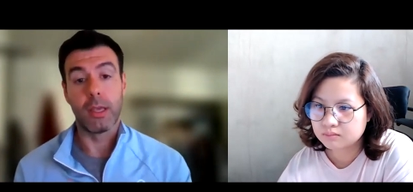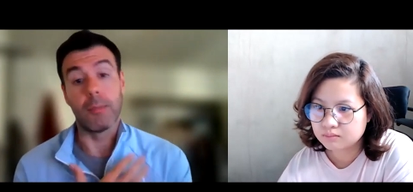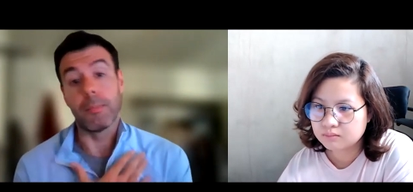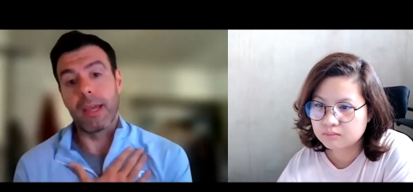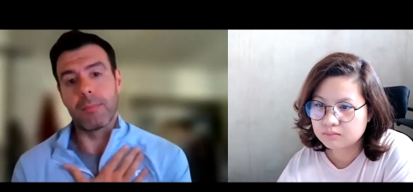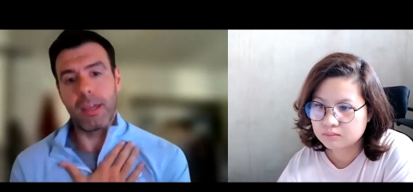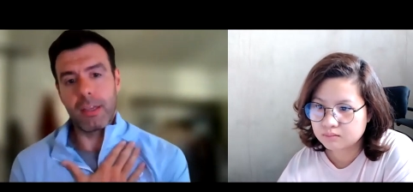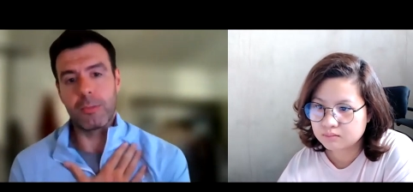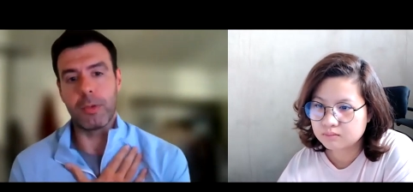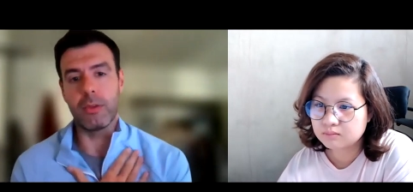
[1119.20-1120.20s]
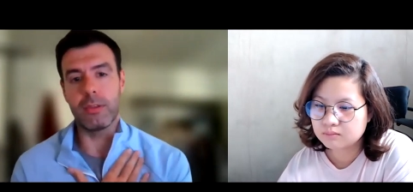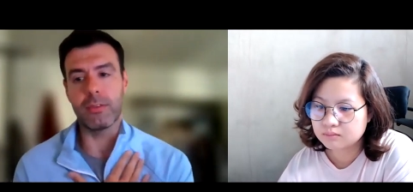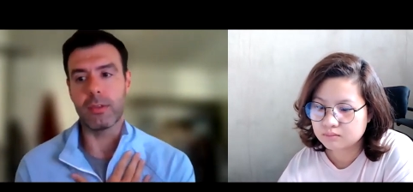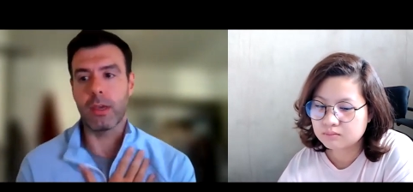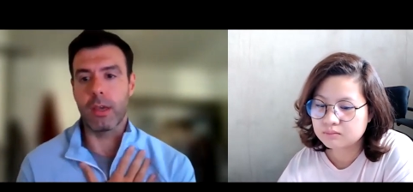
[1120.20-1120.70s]
Speaker 1: And my, my
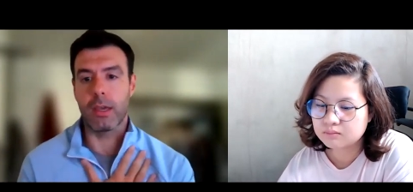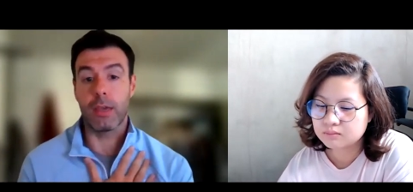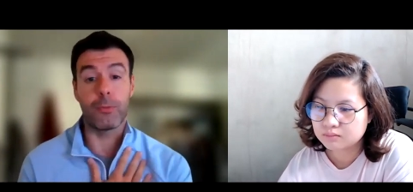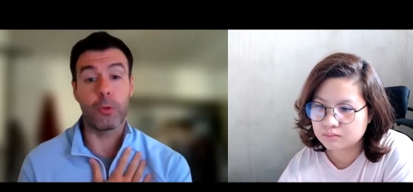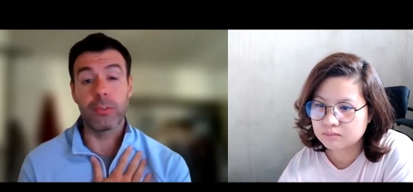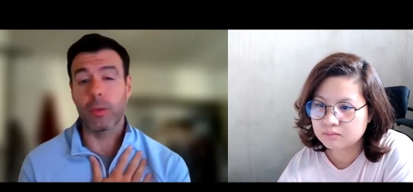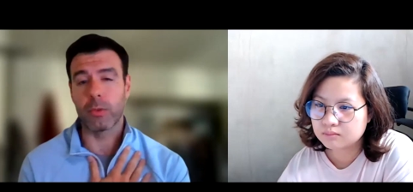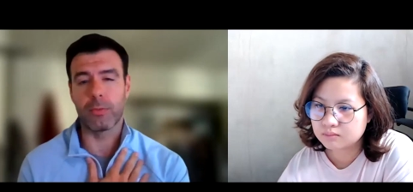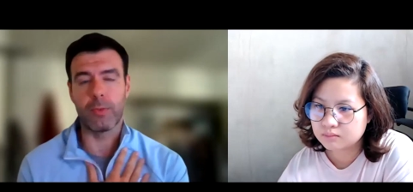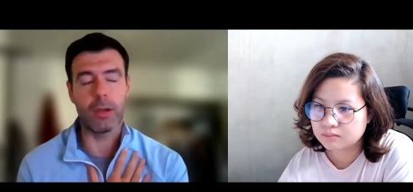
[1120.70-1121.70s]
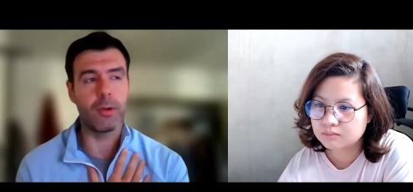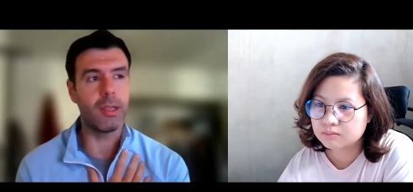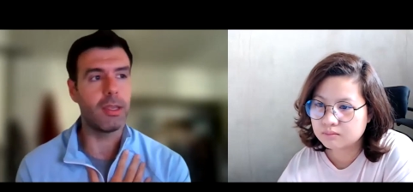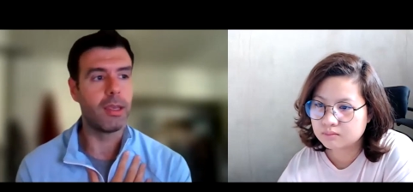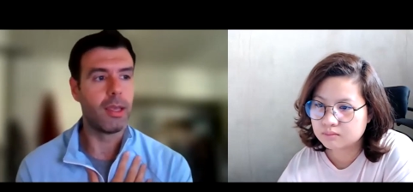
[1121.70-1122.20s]
experience, uh, at first I was
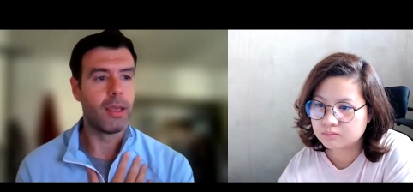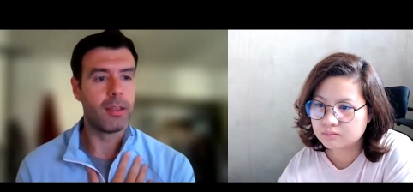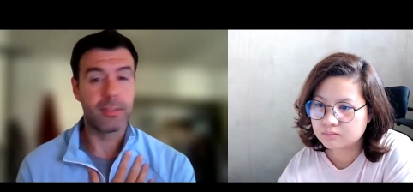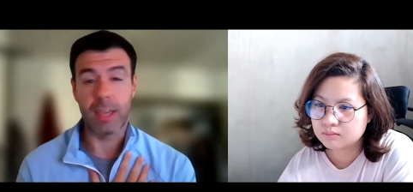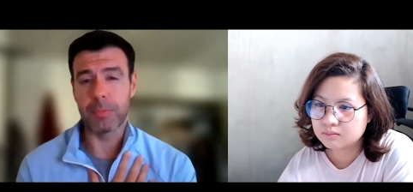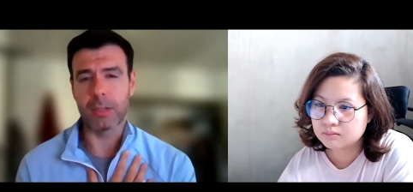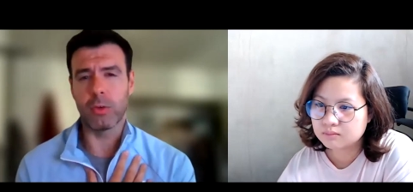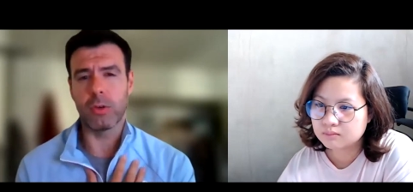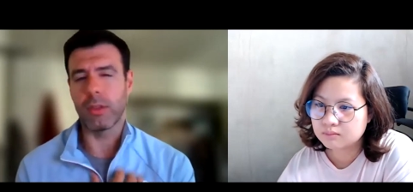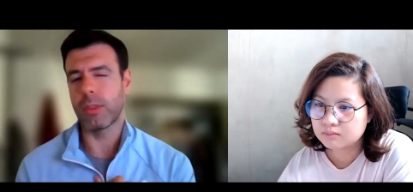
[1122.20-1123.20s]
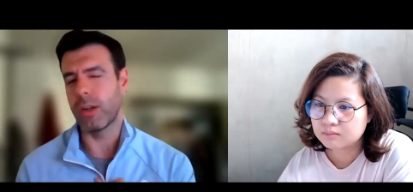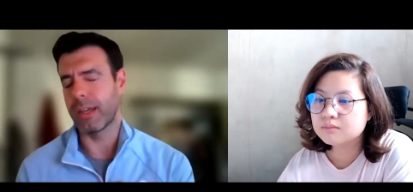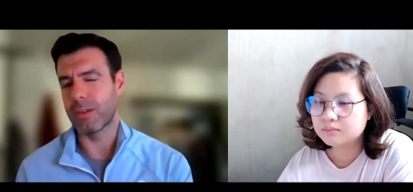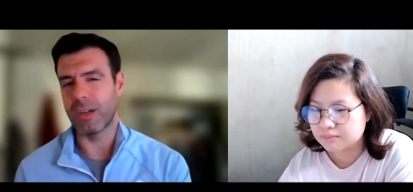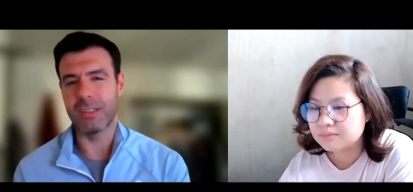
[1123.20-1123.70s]
very skeptical. I thought
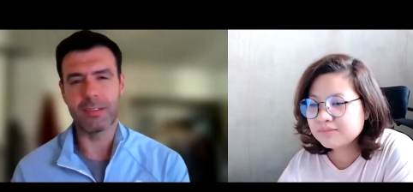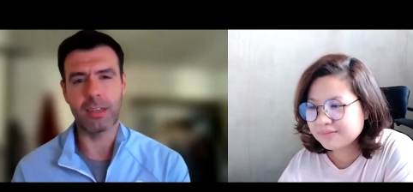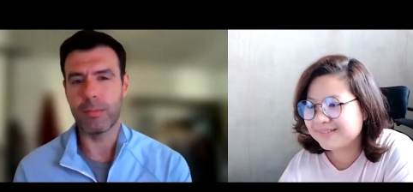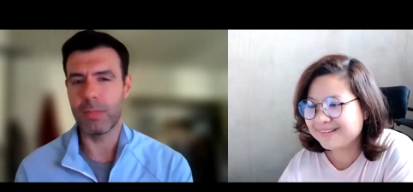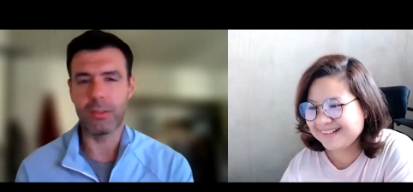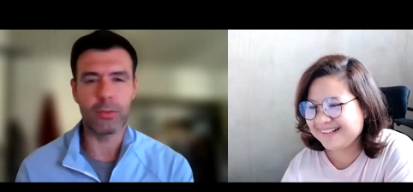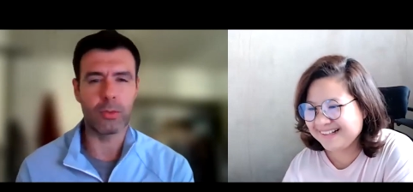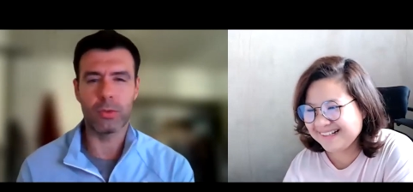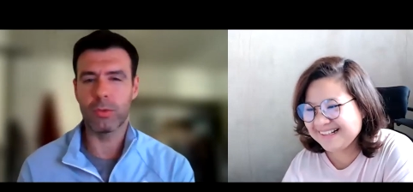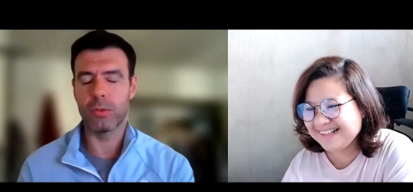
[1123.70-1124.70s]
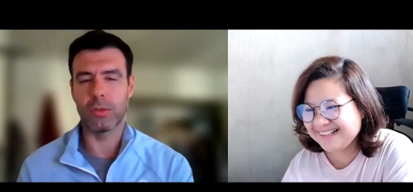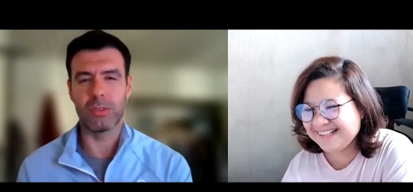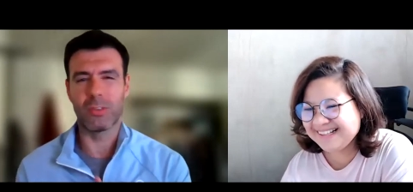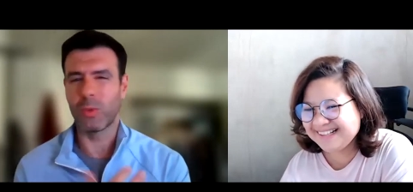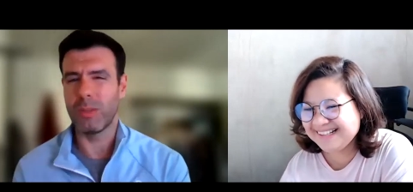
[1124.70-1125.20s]
like, oh, this can't be true.
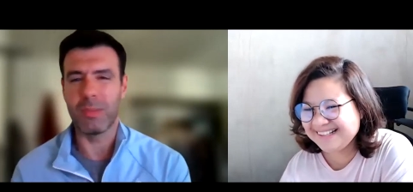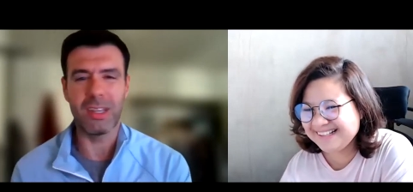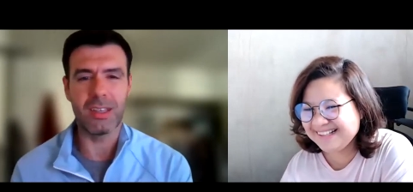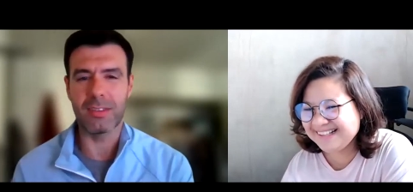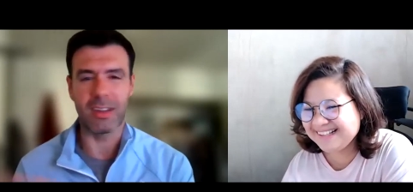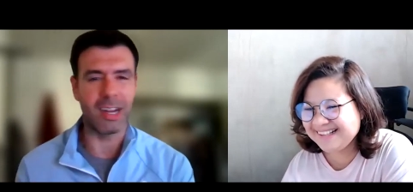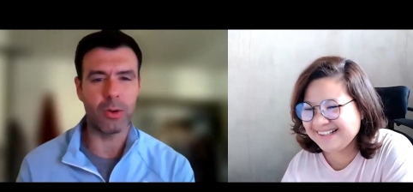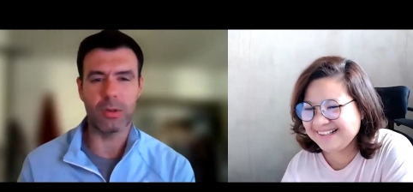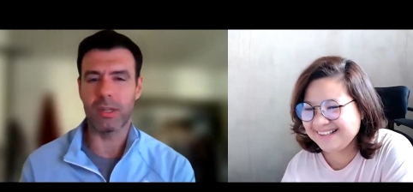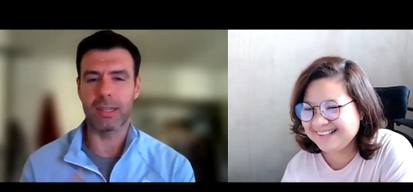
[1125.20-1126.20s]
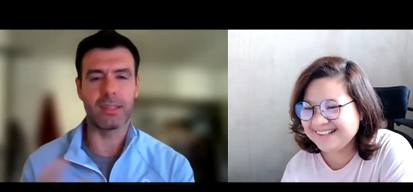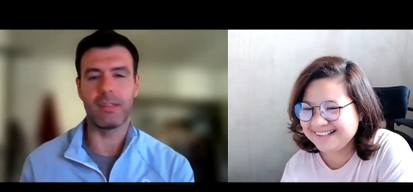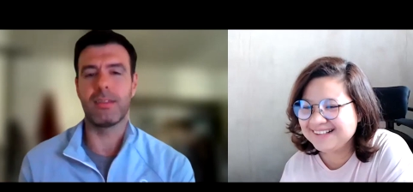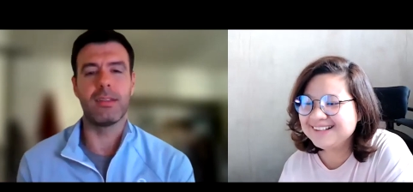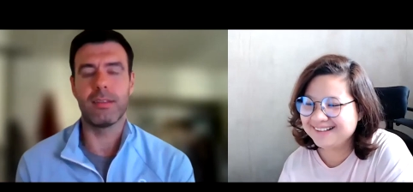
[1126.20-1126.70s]
Uh, twenty minutes, an hour, like
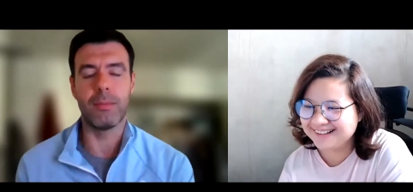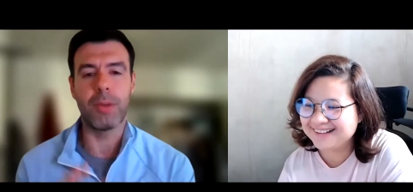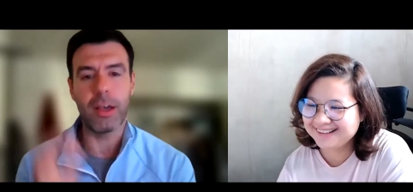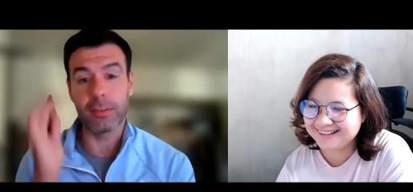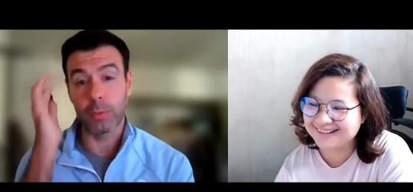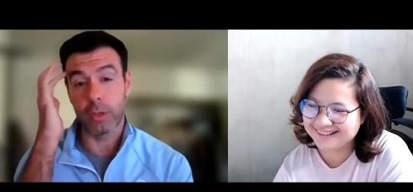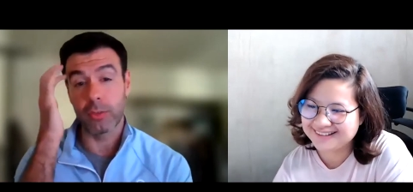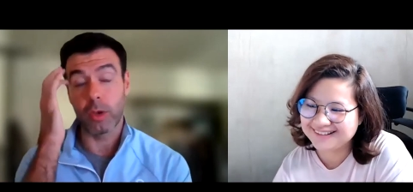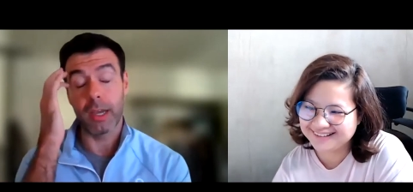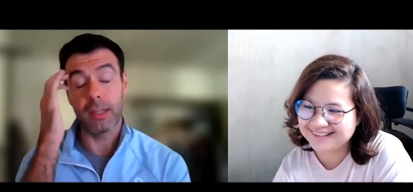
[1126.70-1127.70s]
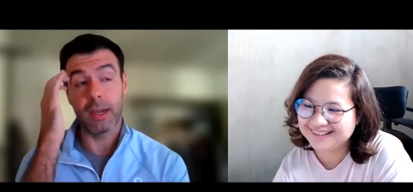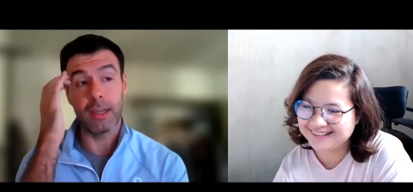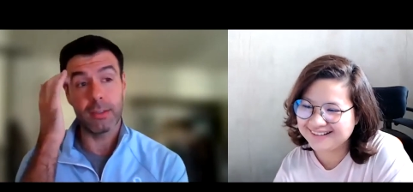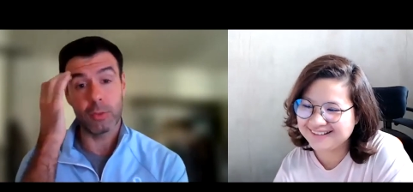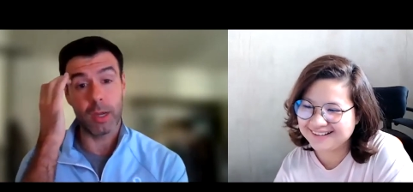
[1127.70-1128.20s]
it, it, impossible. And so I,
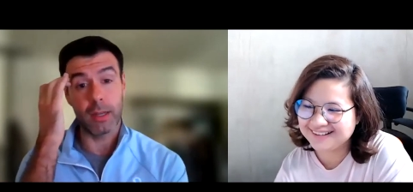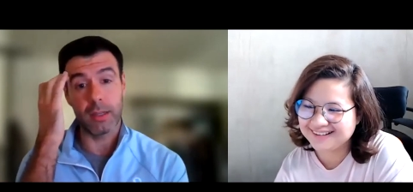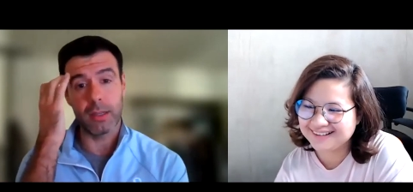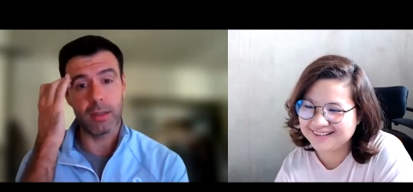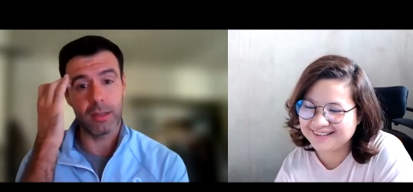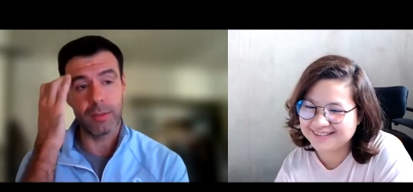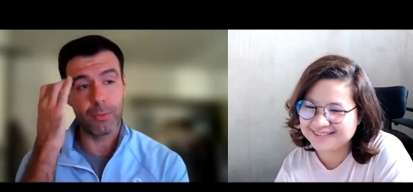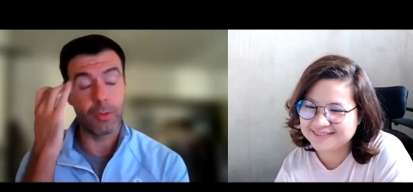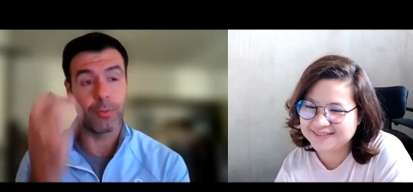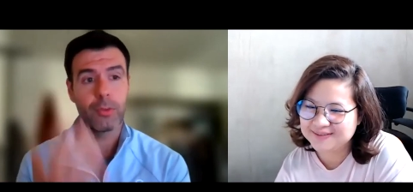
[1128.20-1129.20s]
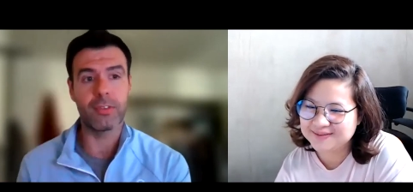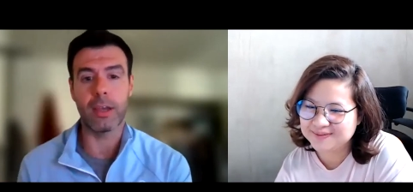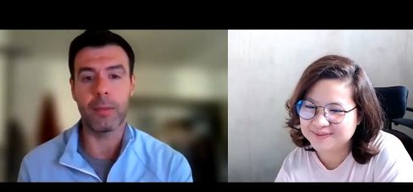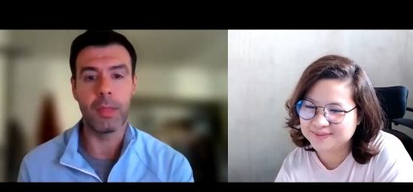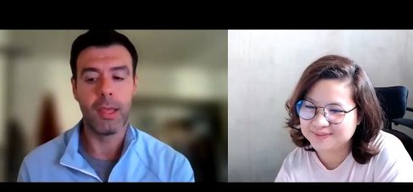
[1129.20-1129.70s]
I tried it, uh, for the first
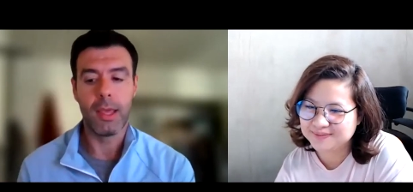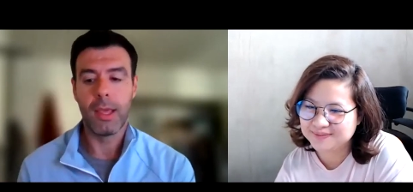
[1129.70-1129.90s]
time,